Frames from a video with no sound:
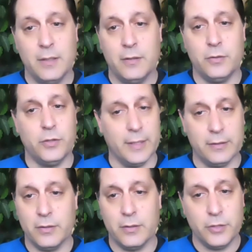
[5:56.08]
So your,
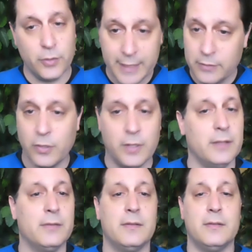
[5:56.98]
your, your
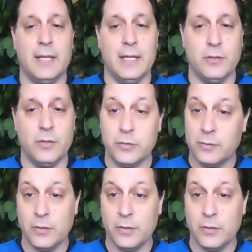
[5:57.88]
internists and your,